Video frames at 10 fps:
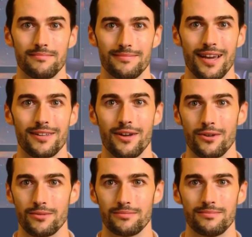
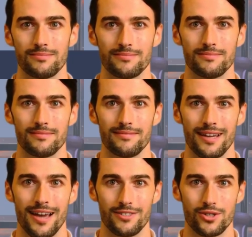Hello.
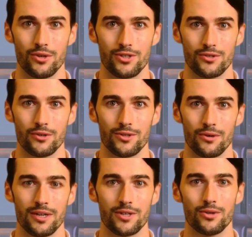I'm George from
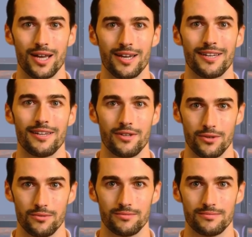
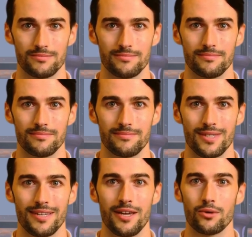Corrido.eu.
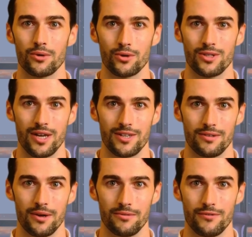Today we will talk
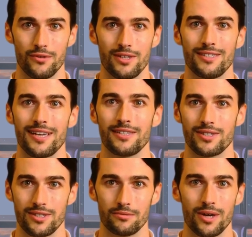about the 3
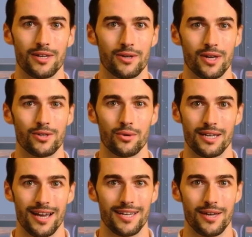stages of money
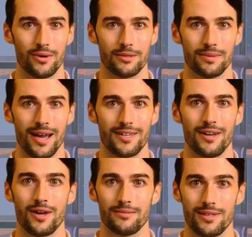laundering and their impact
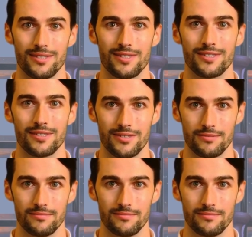on businesses.